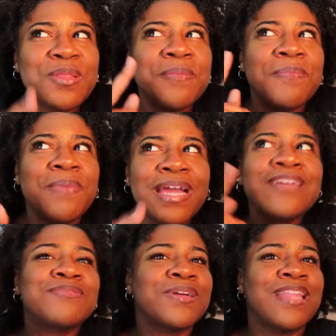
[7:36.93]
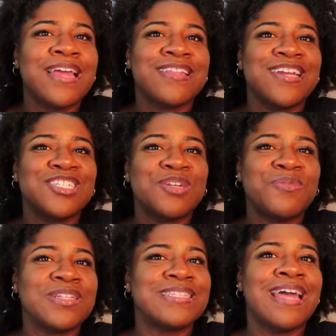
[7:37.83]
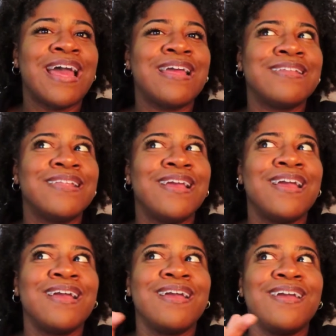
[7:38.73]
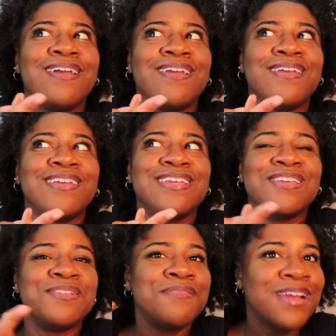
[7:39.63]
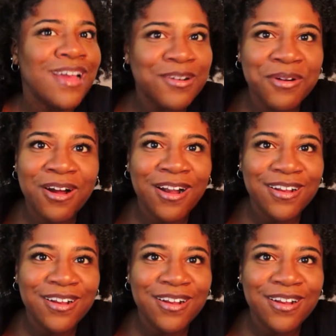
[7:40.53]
the biggest realization was that you ain't got no car.